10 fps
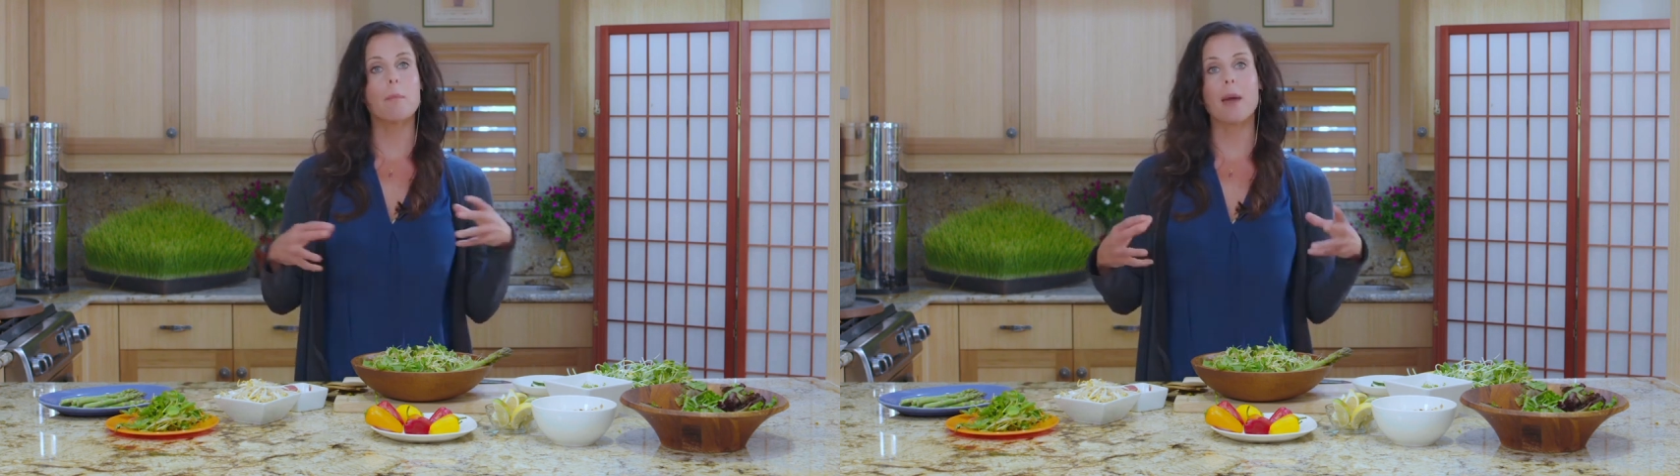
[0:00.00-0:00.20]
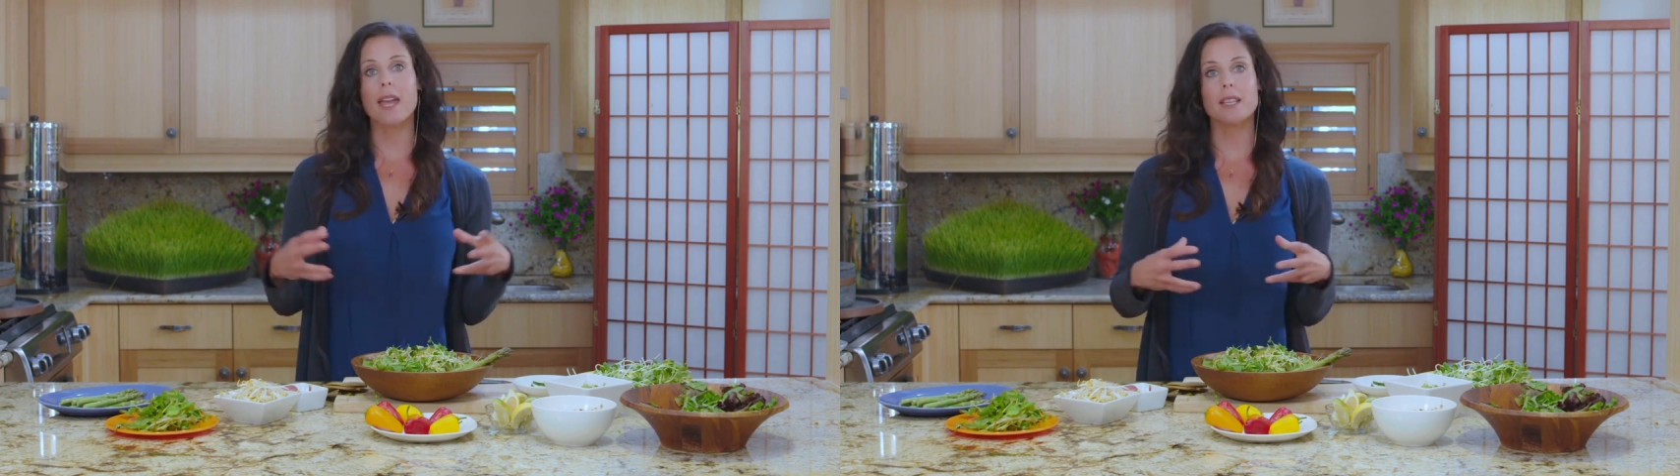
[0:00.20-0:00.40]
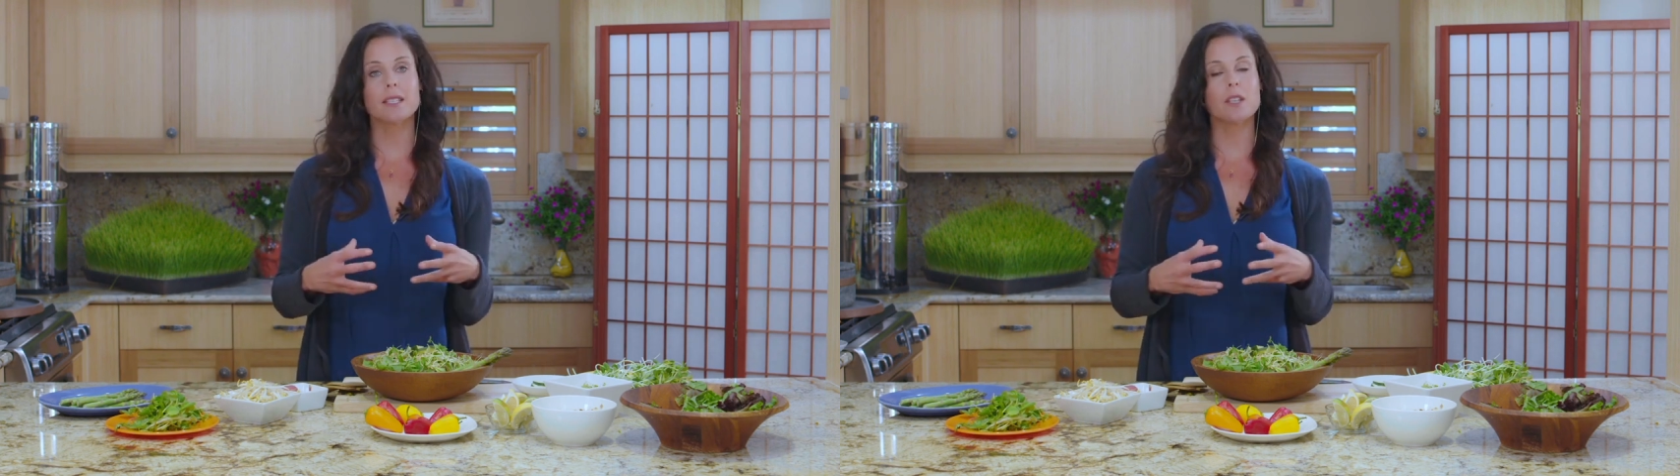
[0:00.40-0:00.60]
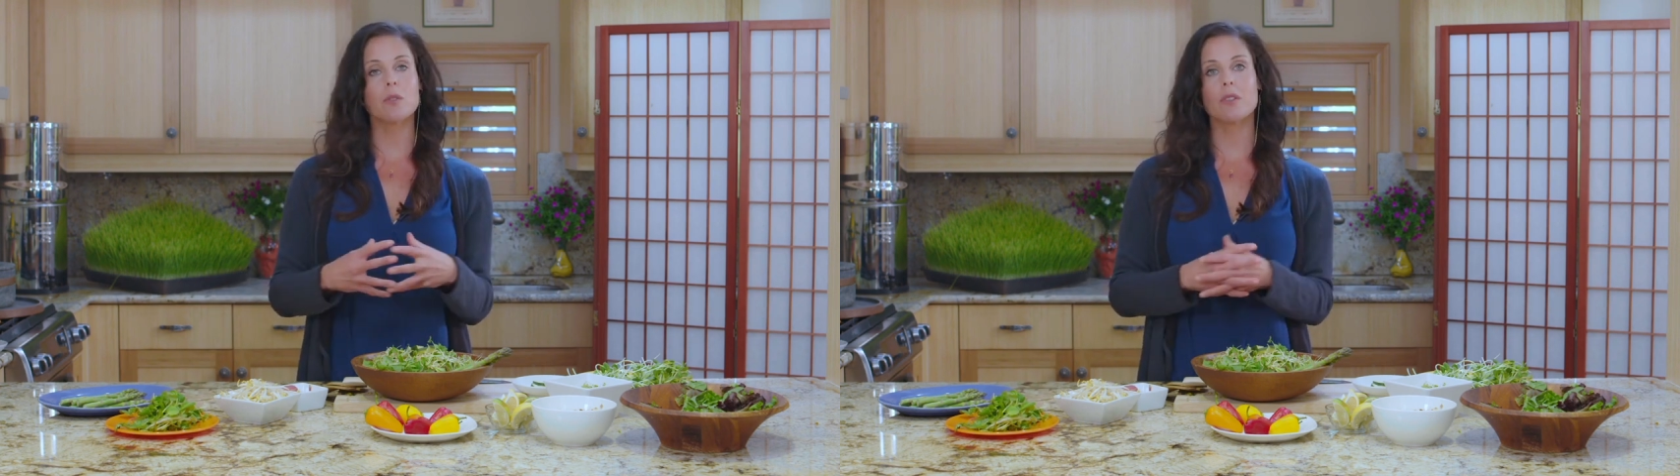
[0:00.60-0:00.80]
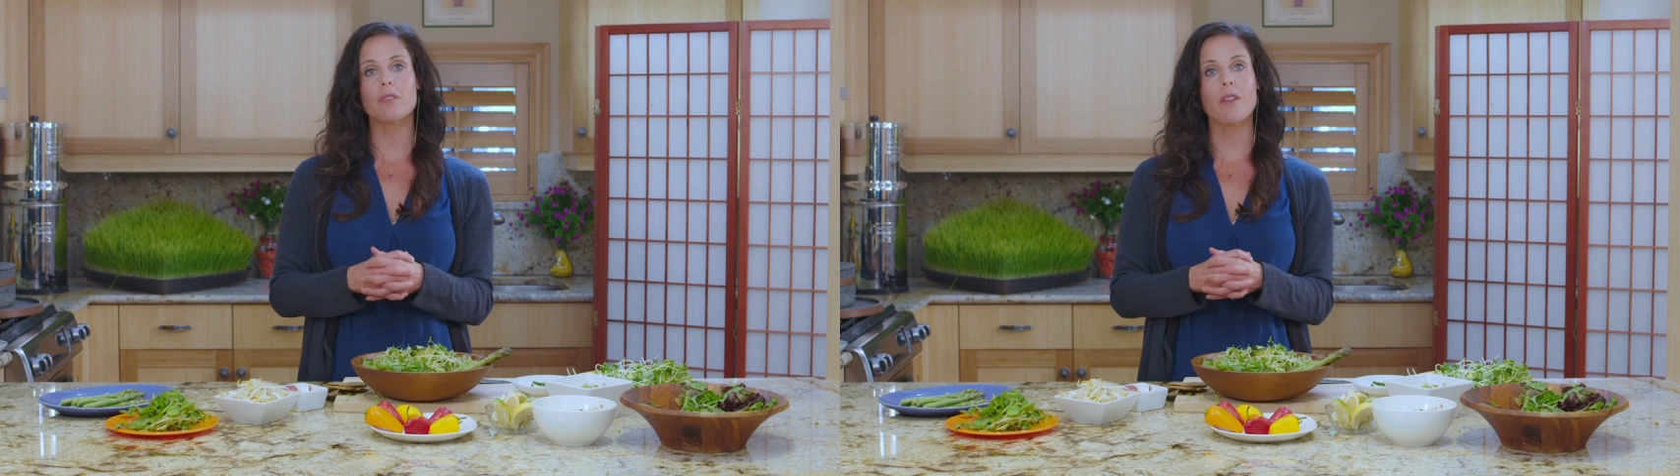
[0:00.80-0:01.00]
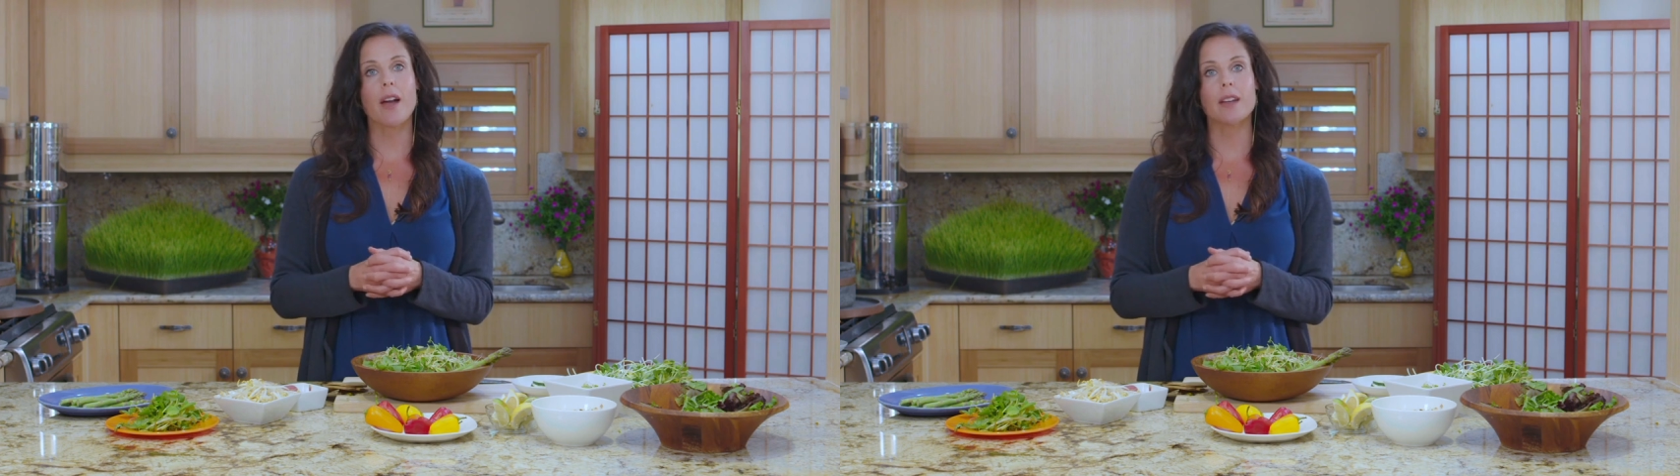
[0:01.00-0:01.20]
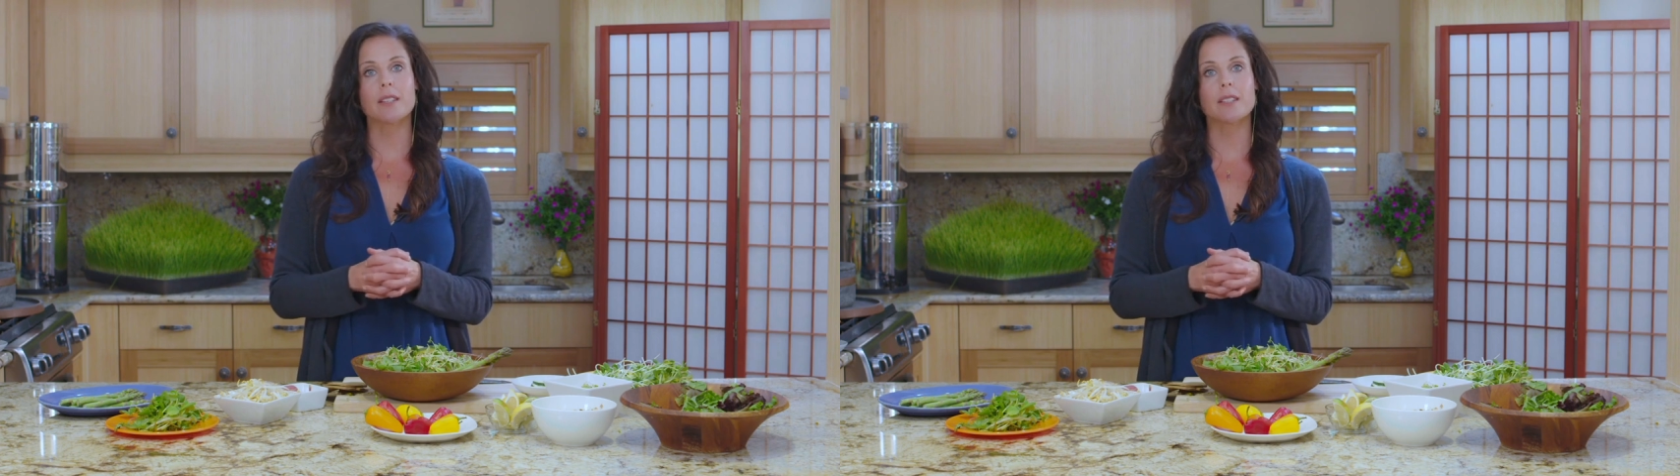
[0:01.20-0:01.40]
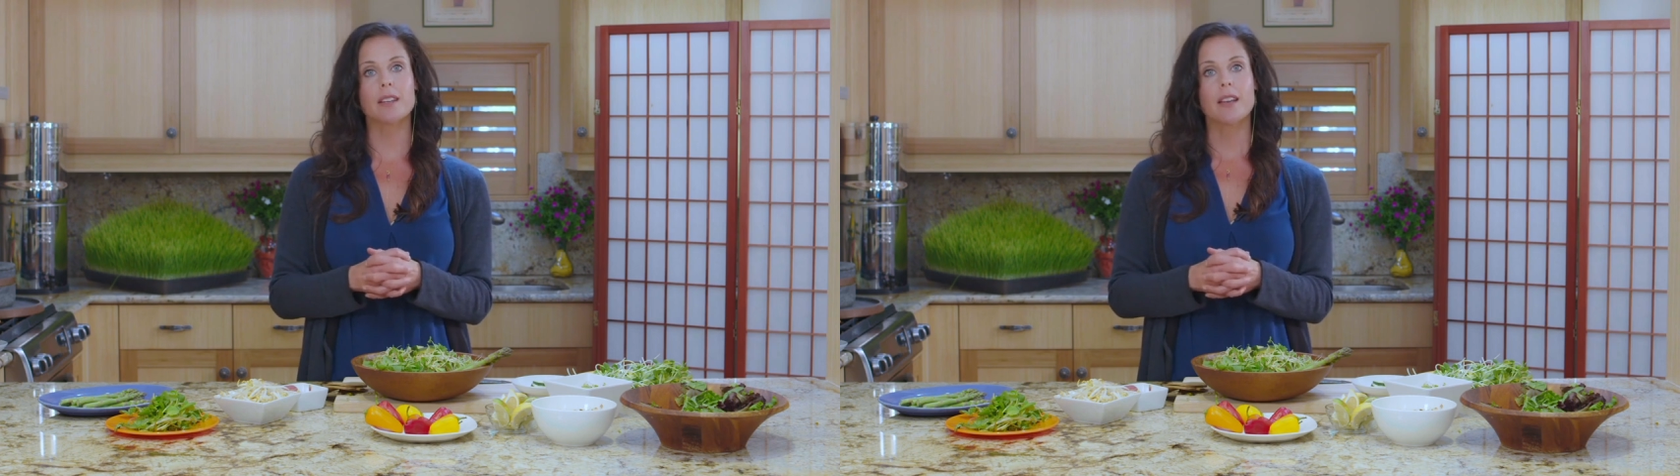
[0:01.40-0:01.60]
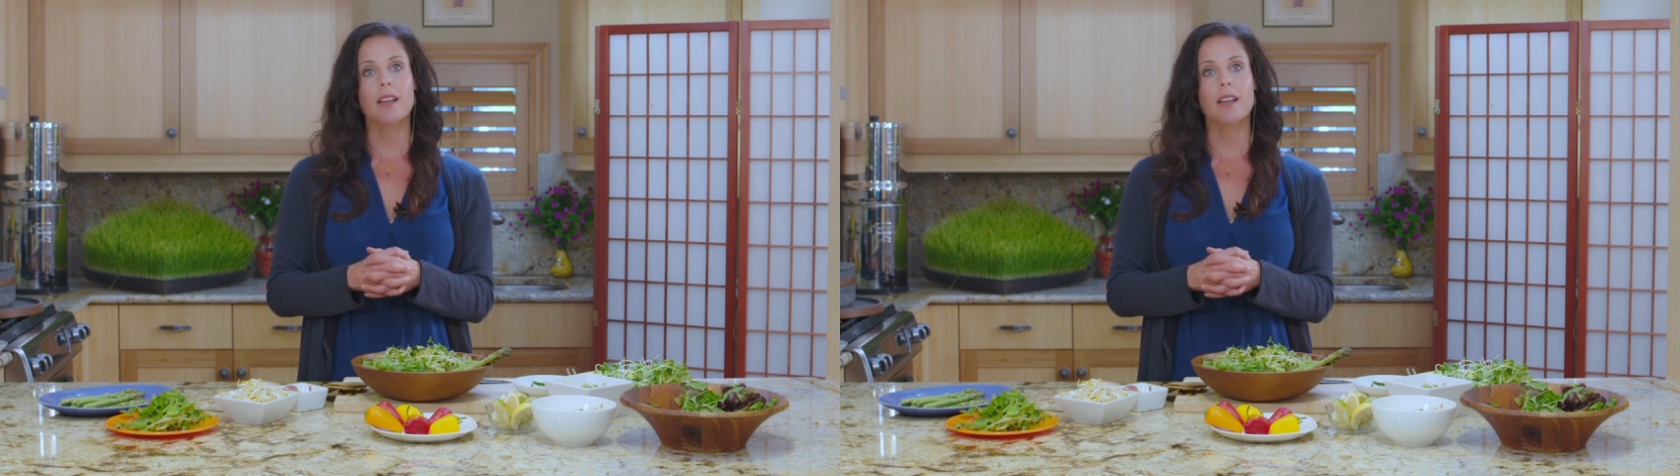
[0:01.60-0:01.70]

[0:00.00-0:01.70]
base that you can find,